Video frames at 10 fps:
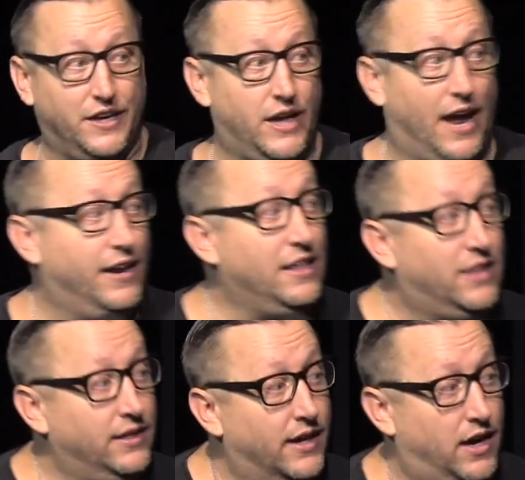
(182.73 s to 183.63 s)
then
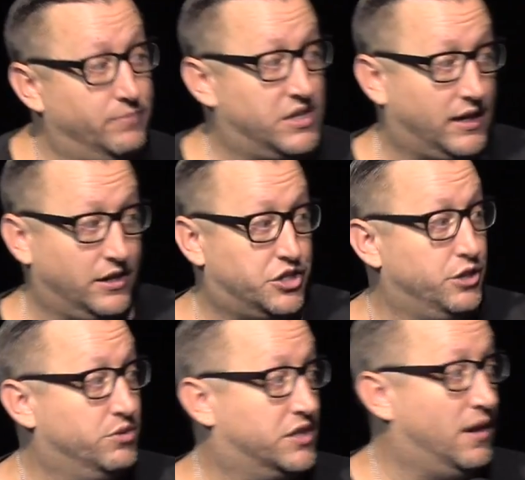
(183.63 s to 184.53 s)
anything that comes against
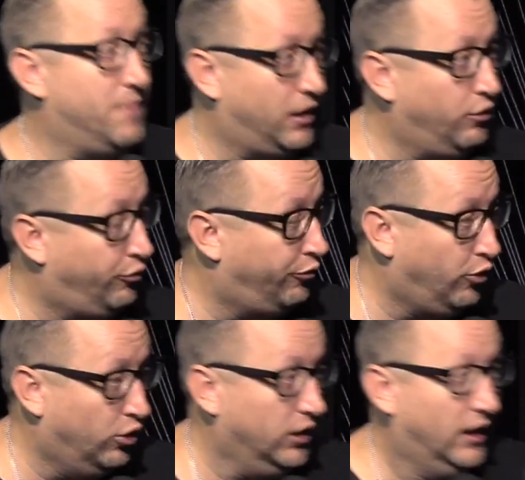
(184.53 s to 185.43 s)
you is going to make you
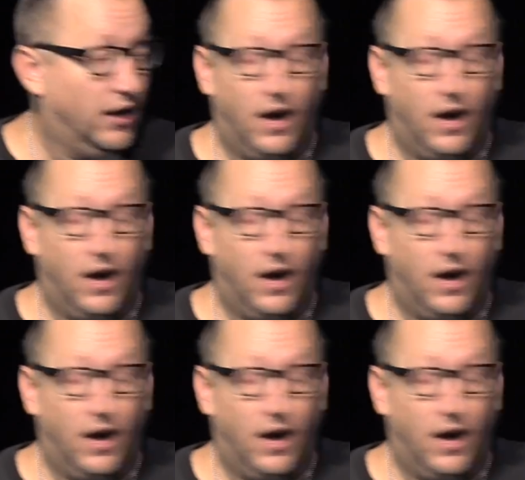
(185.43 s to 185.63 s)
full